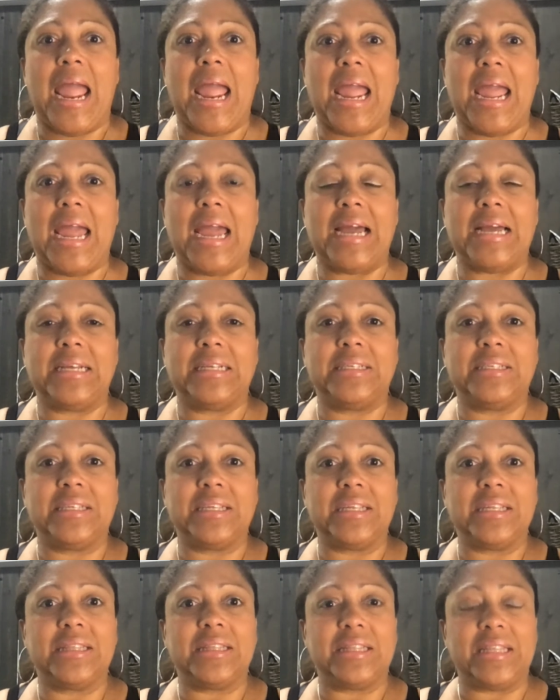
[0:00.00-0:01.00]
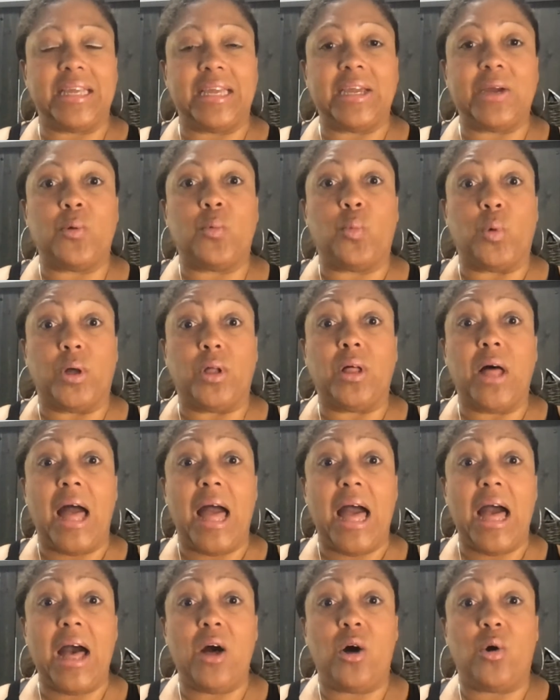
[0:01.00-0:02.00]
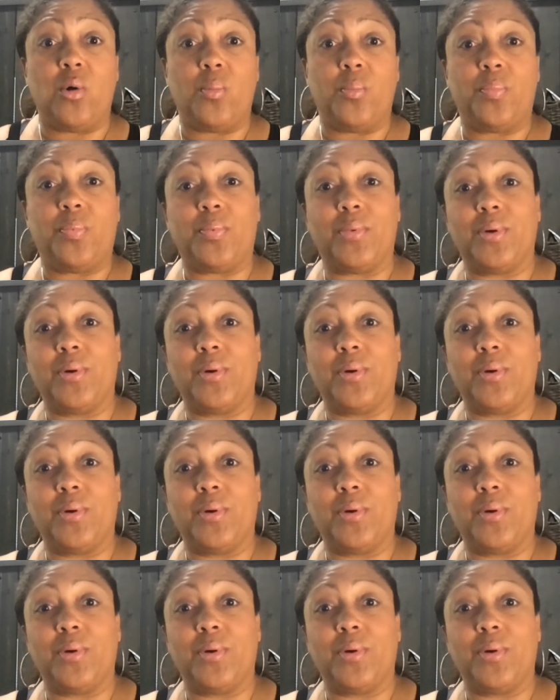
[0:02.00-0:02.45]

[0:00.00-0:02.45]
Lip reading: and it will help